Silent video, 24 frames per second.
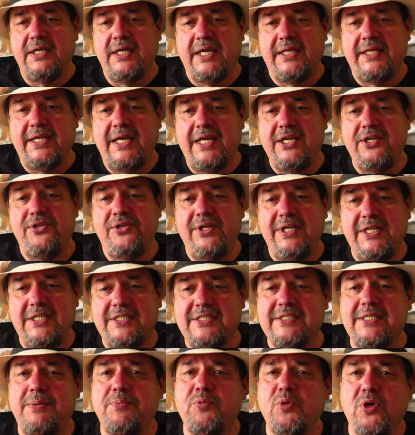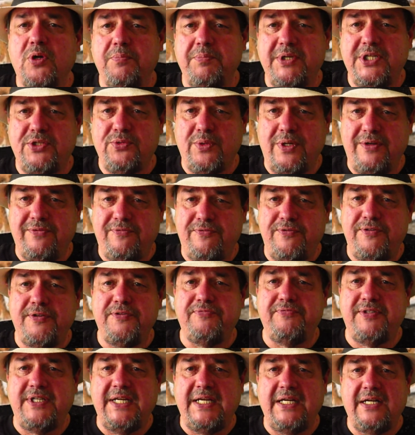And that you need somewhere between
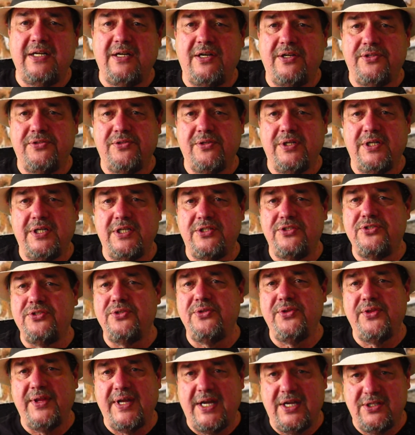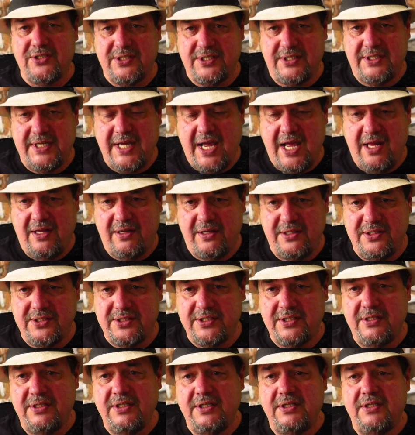$1,500 and
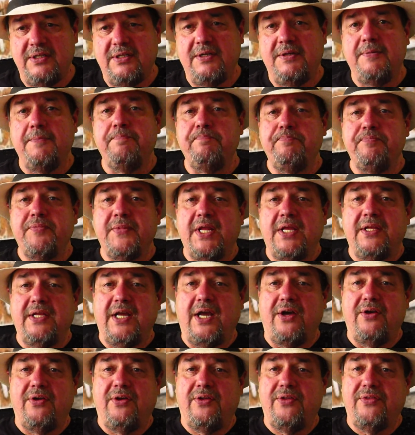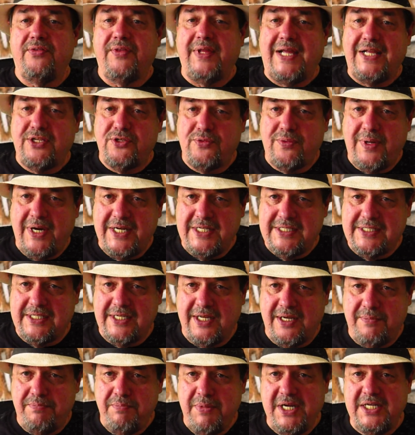$2,000. Now, that's what I
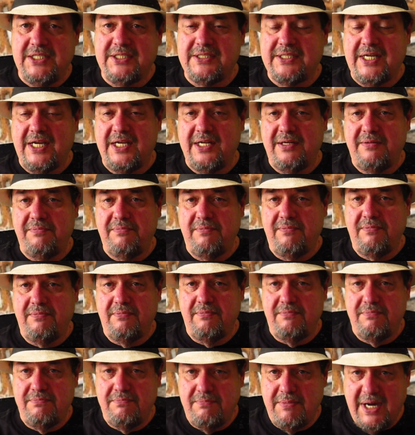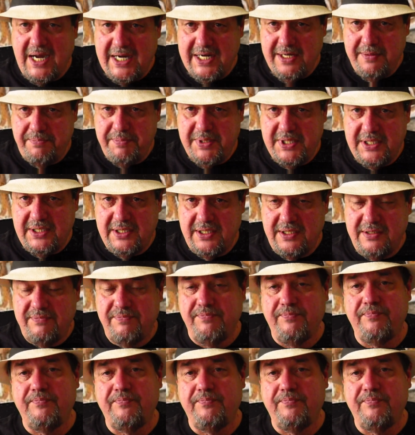said based on my opinion.